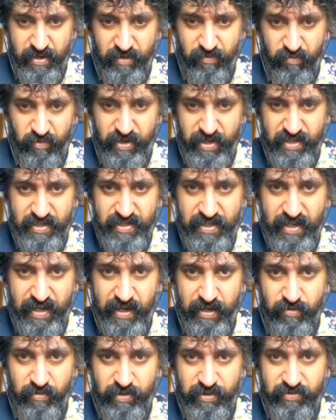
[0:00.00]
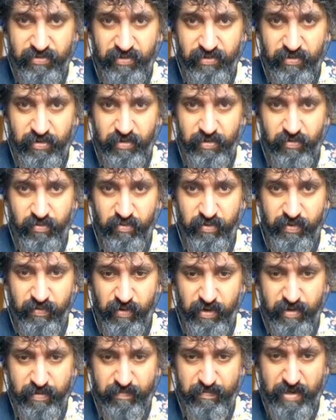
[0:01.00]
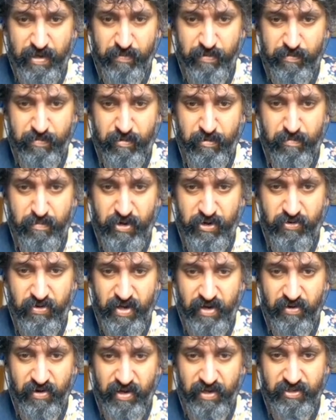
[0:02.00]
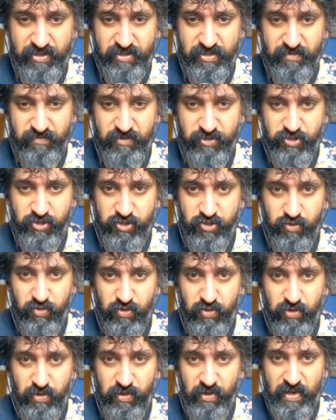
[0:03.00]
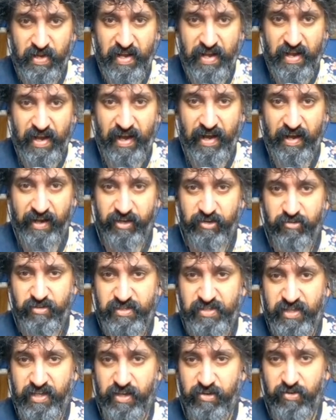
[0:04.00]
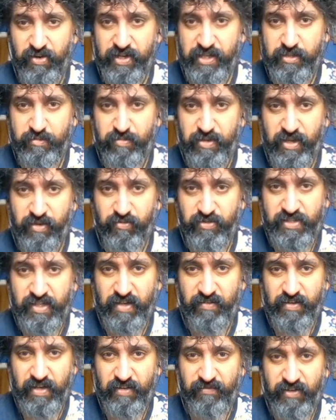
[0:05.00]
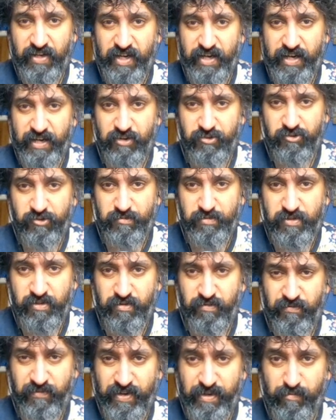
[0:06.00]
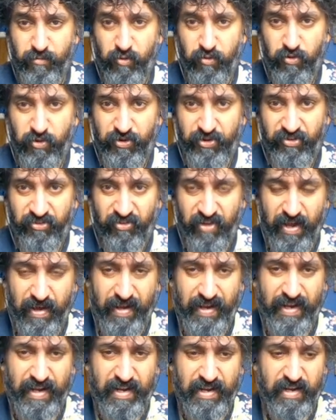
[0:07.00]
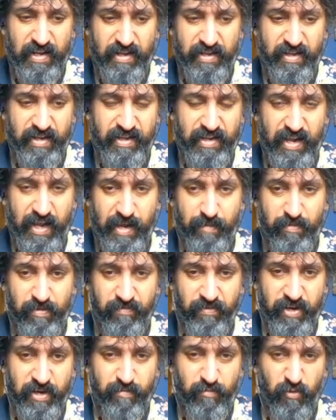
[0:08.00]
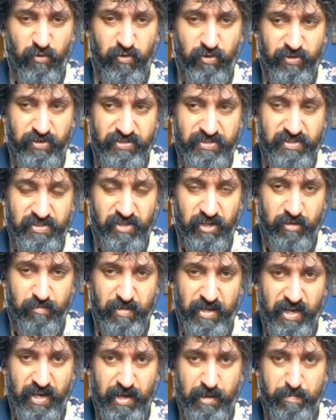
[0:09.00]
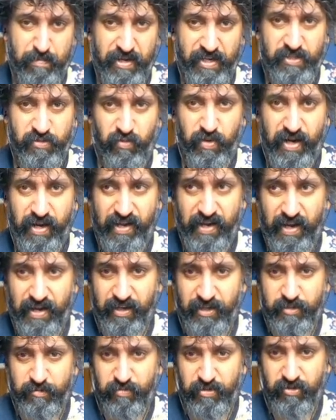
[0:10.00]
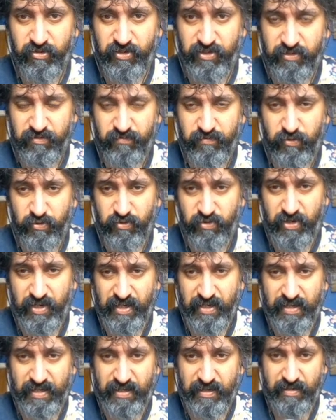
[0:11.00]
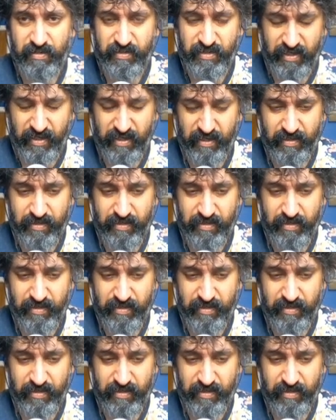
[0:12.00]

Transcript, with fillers: if we attack. Where is this? We want to be able to promote our archers for sure. Uh, increase the hero XP received after leading troops to defeat marauders. Now, in the early game, defeating marauders is going to be our best way to gain experience for our,